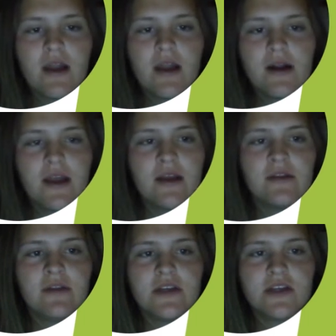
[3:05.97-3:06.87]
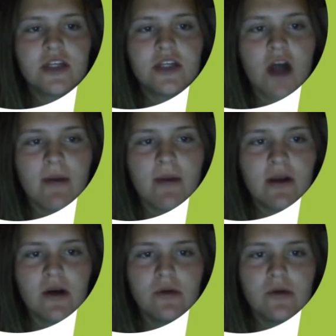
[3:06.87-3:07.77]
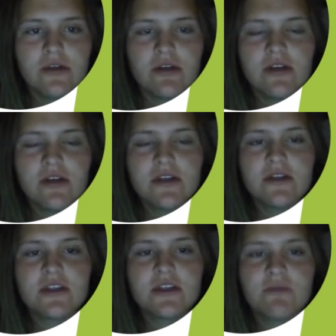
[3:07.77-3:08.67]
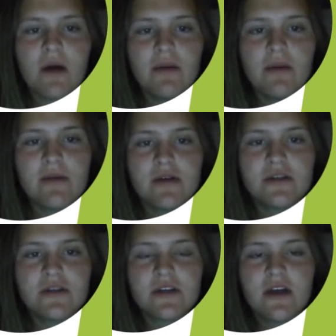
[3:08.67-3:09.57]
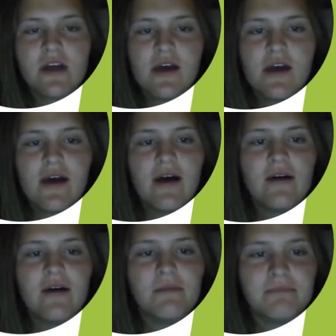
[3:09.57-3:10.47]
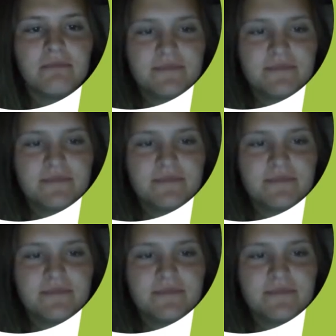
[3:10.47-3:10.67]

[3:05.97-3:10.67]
and this is the common cold. So this is probably the most common